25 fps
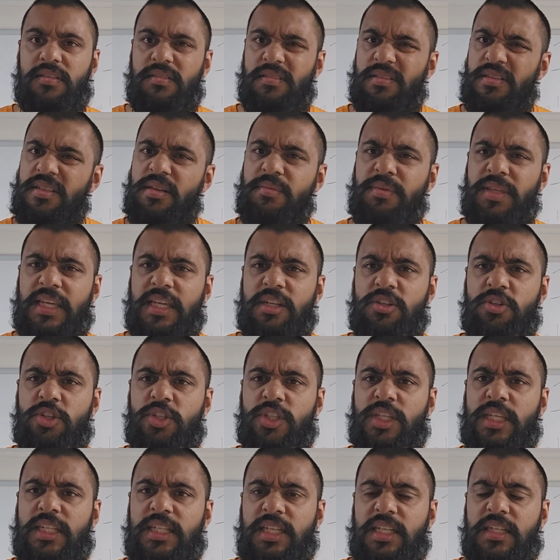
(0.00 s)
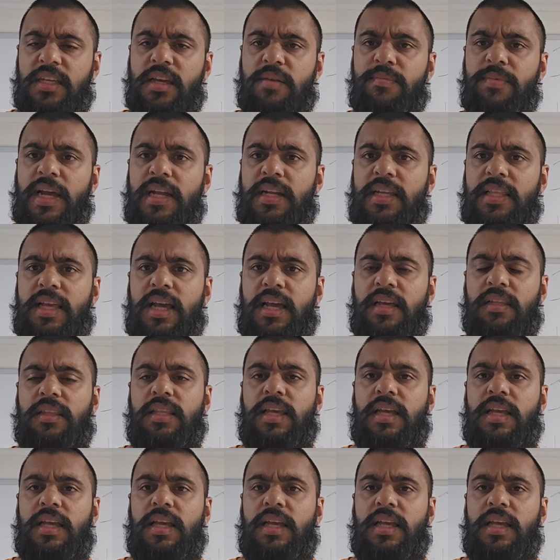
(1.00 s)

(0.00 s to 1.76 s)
Something interesting did come out of